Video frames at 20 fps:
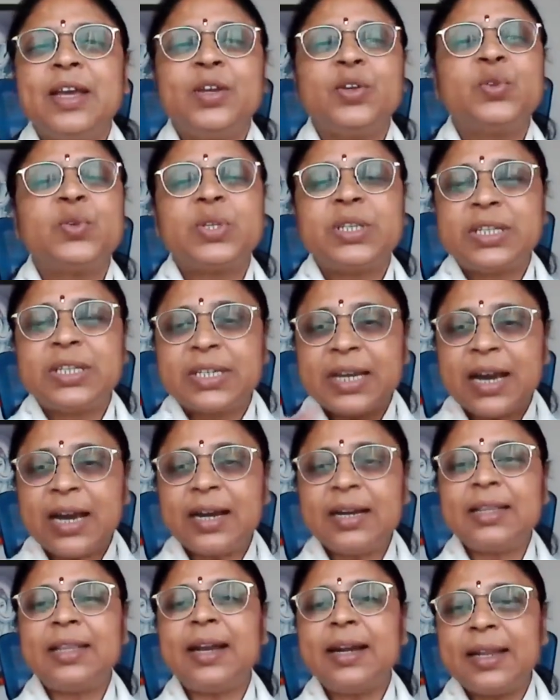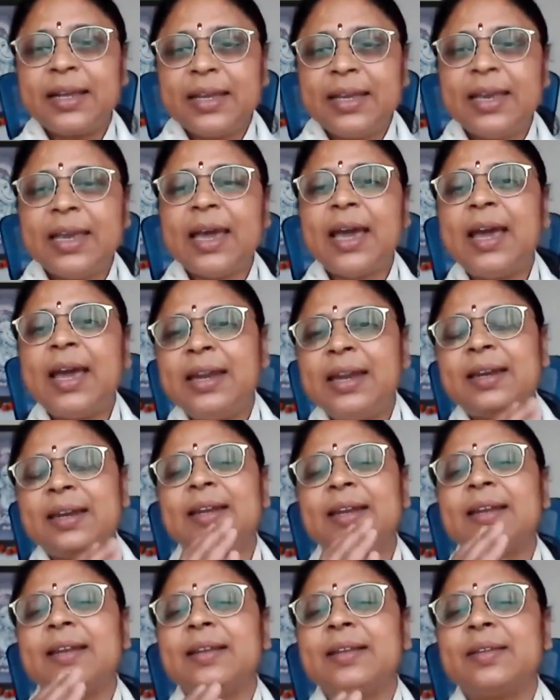To start that again,
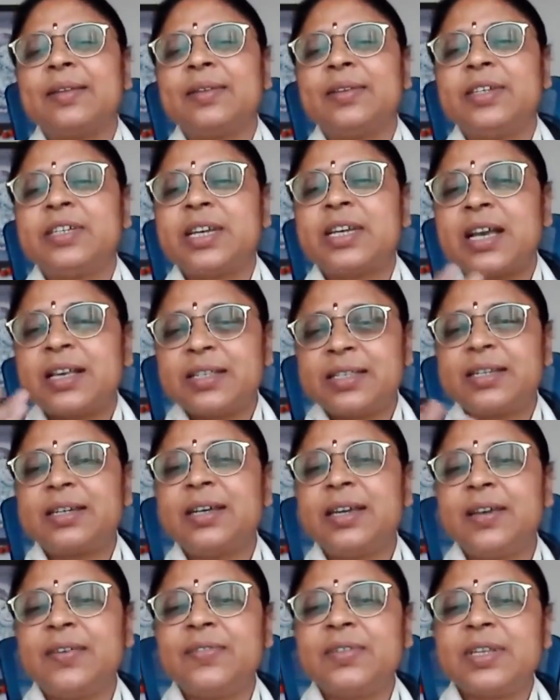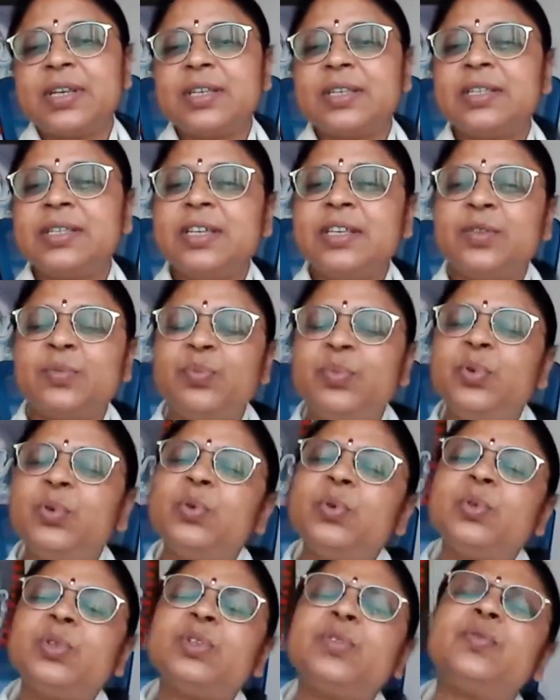Shastra gives us these
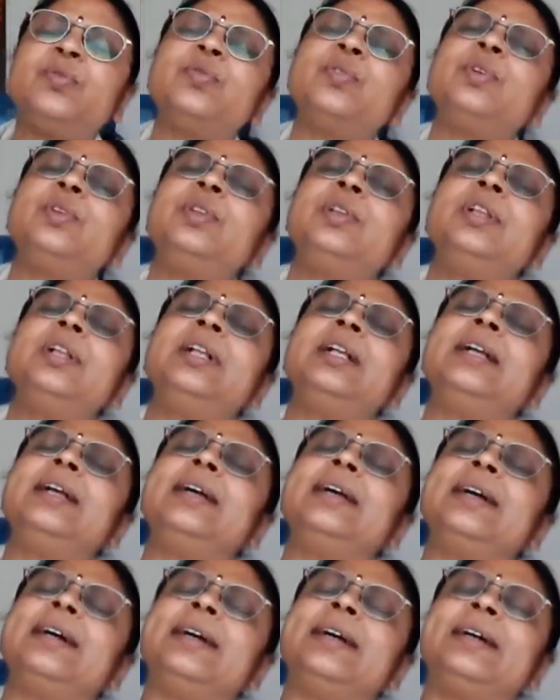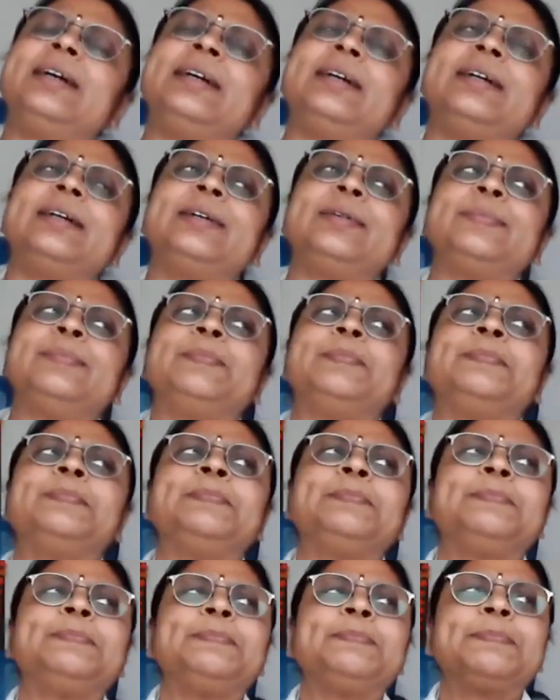beautiful um,
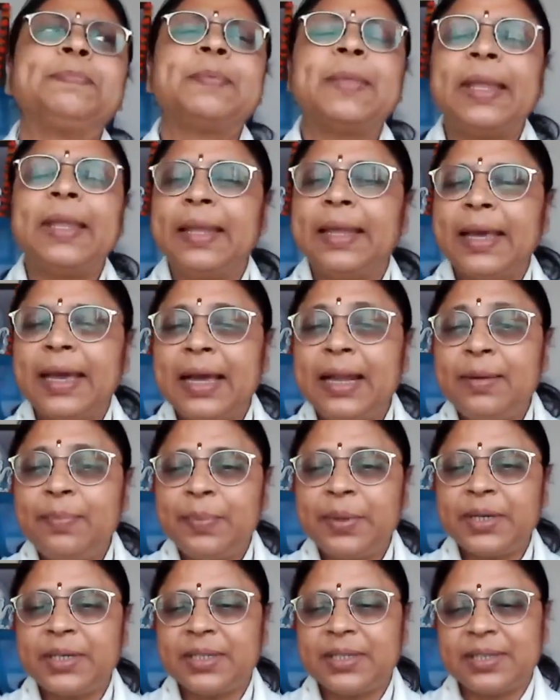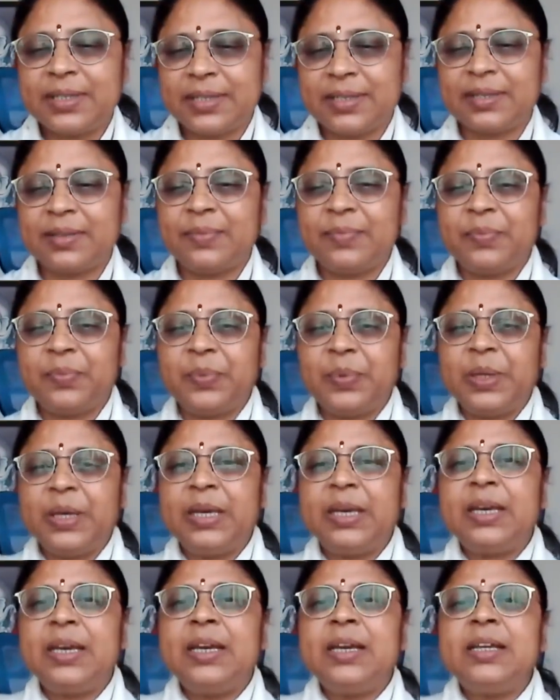helpers.
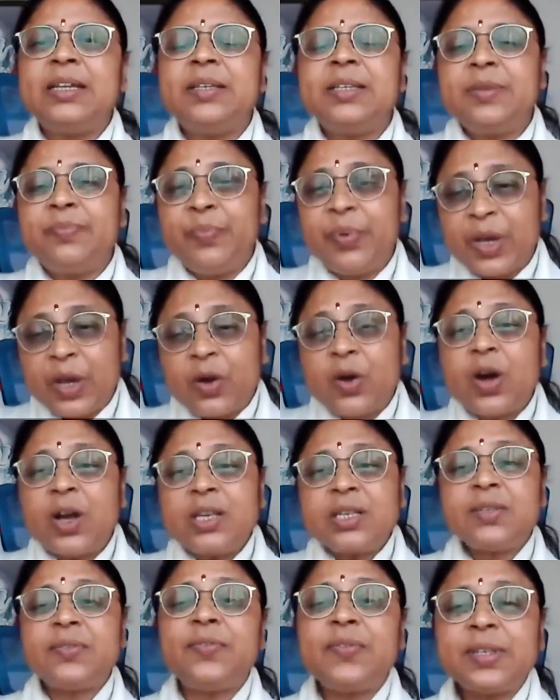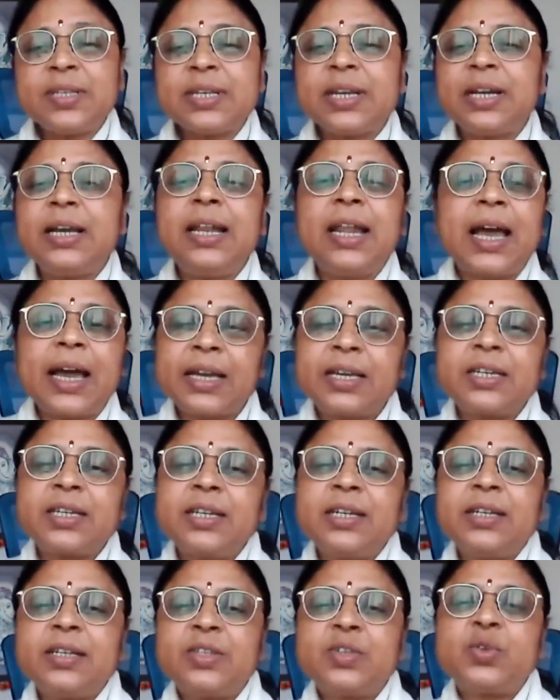Because physical
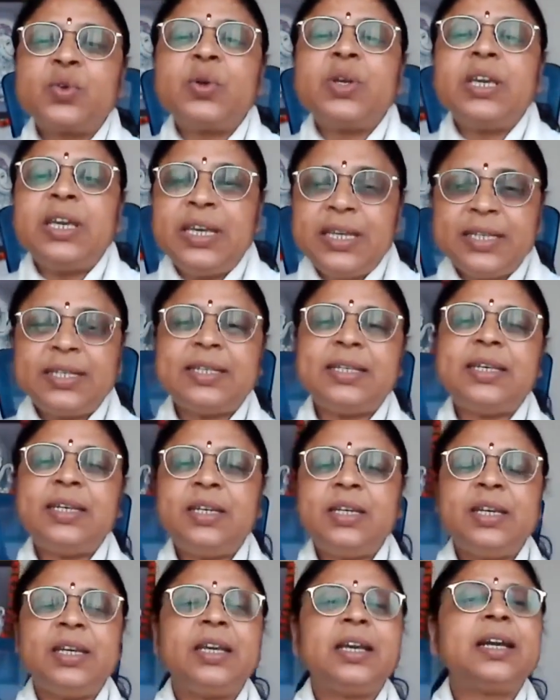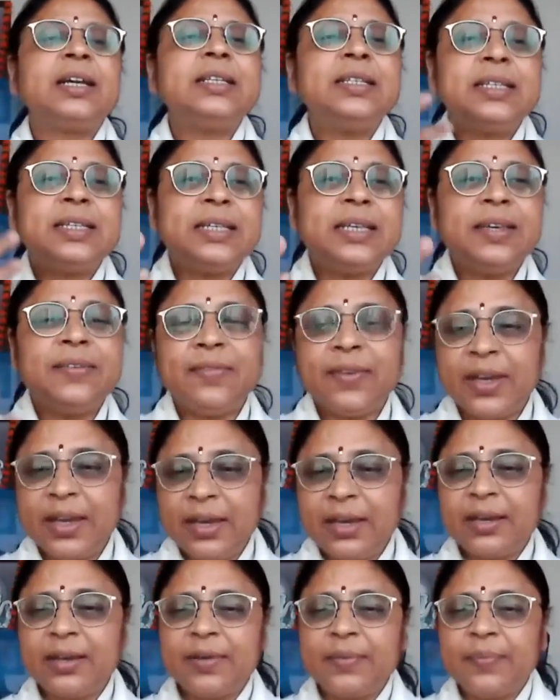action is so easy conceiving,